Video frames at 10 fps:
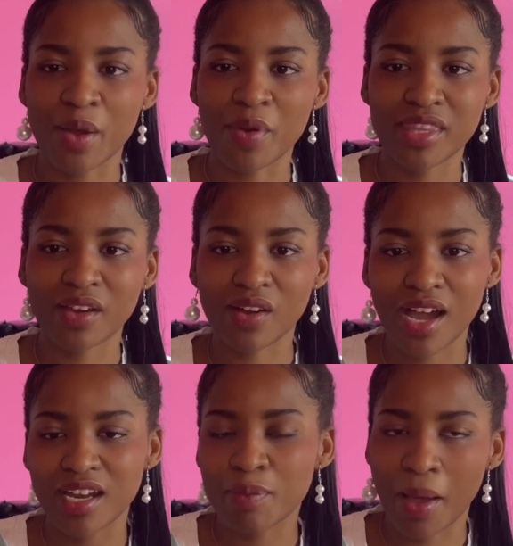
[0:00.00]
when they got
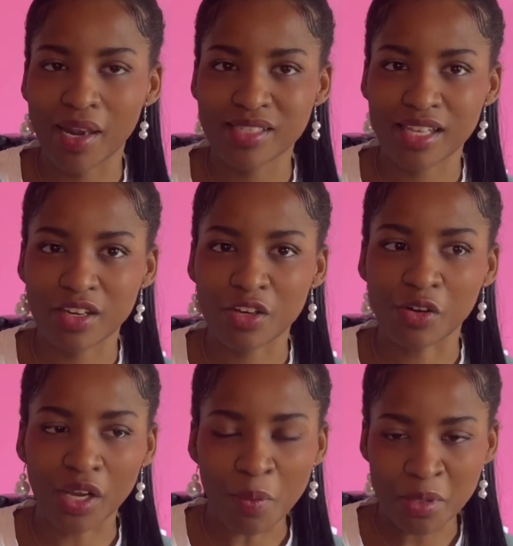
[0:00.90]
color palettes they didn't
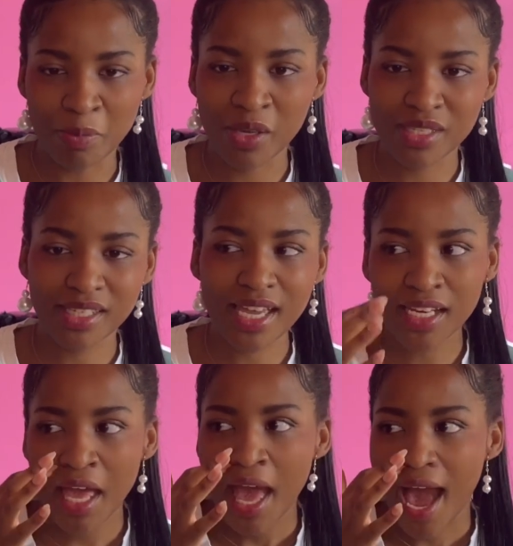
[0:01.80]
agree with, because again,